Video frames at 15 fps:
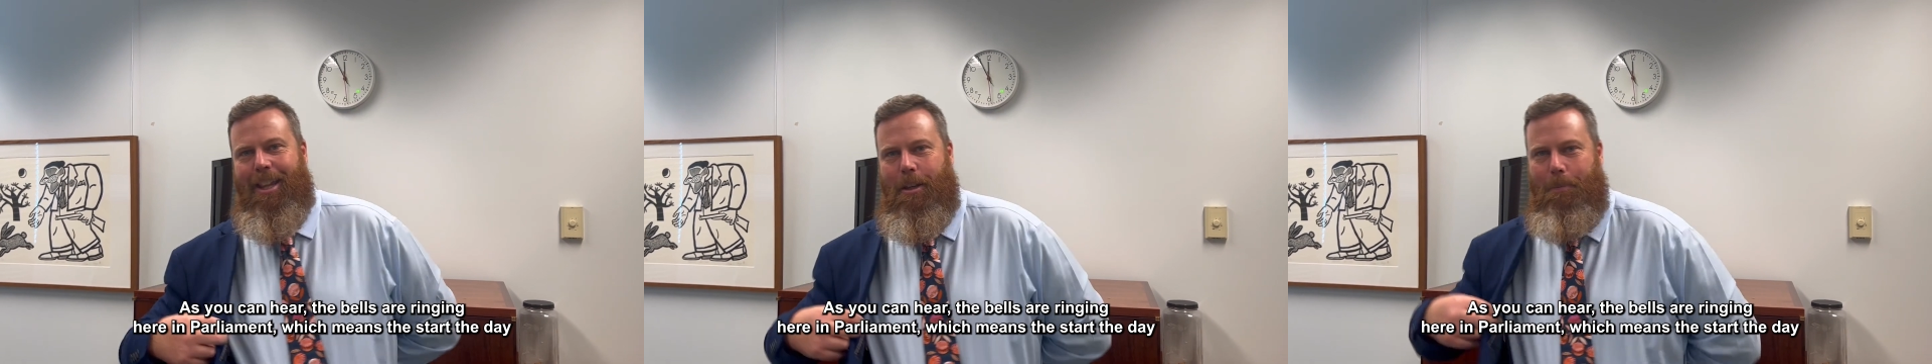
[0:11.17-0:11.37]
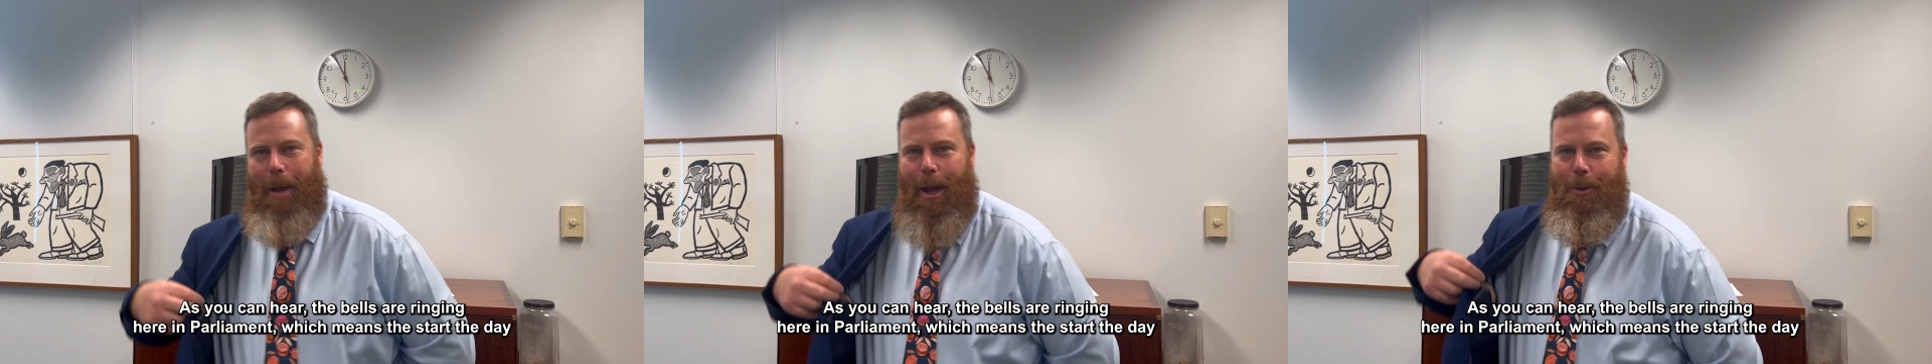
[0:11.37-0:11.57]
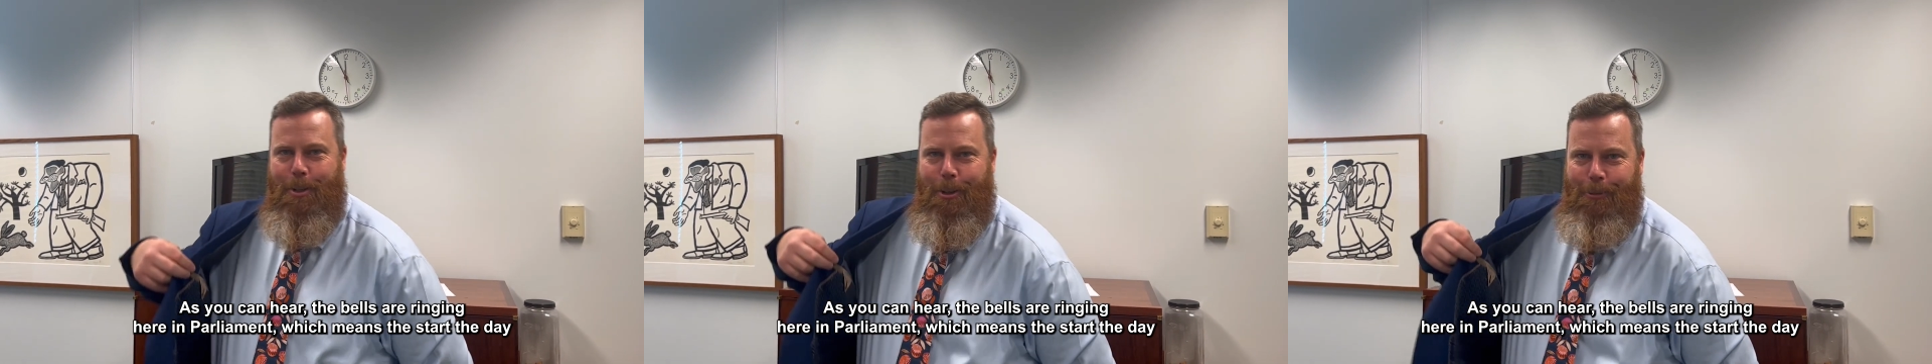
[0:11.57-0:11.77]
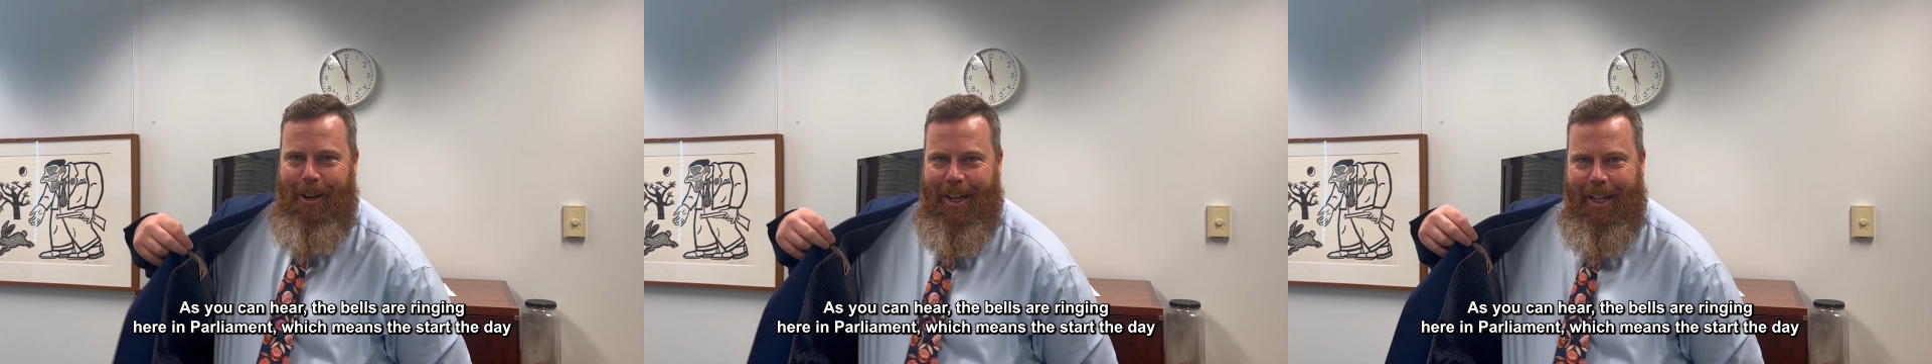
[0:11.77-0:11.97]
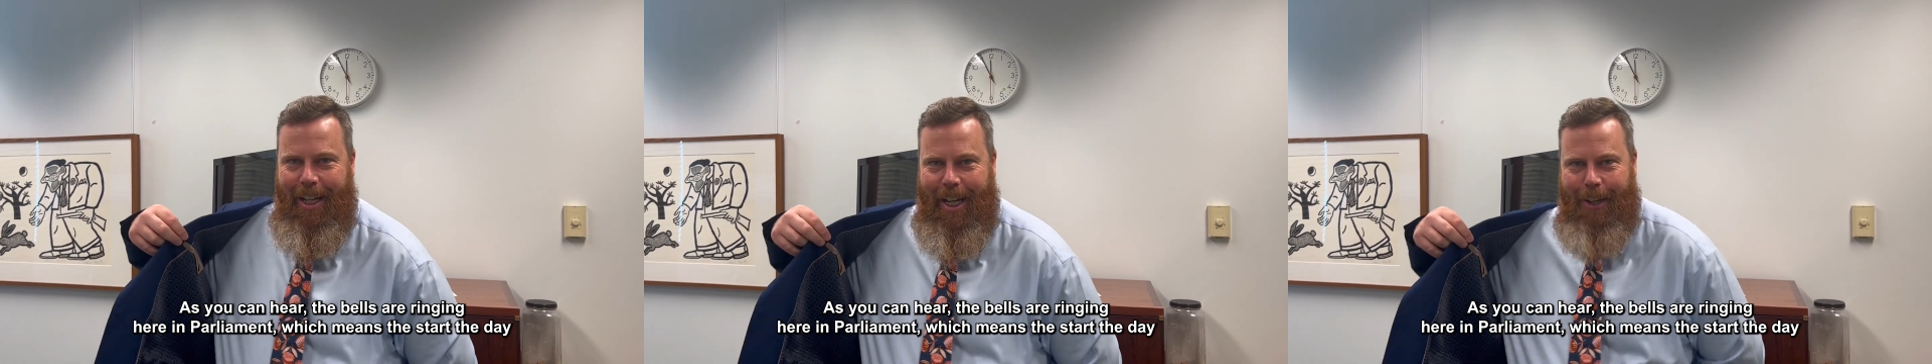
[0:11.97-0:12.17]
the bells are
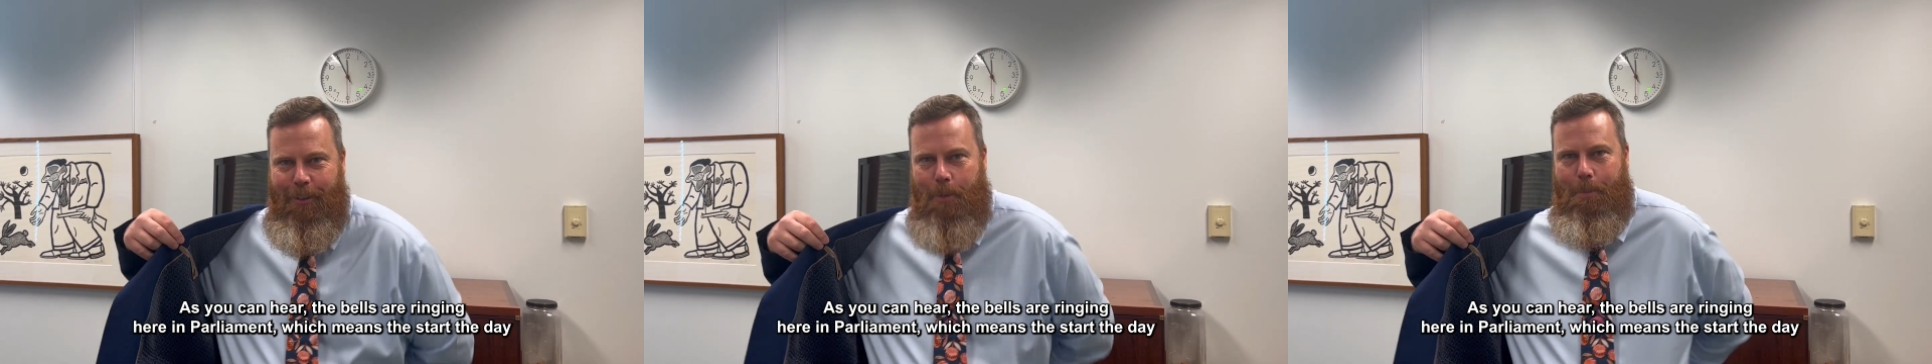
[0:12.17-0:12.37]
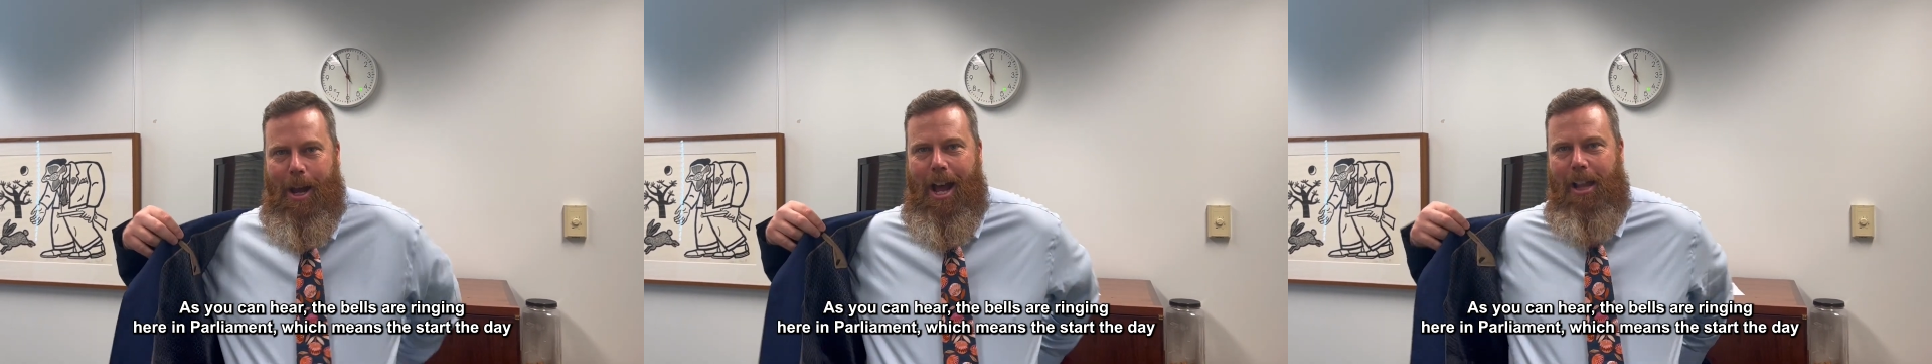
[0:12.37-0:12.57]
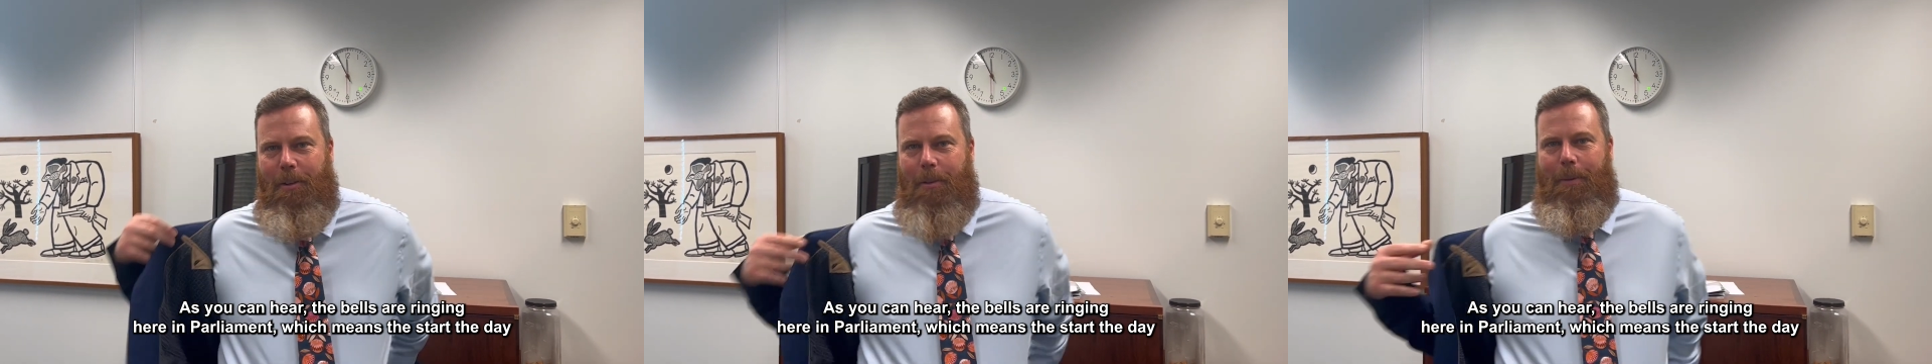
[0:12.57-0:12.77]
ringing here in Parliament.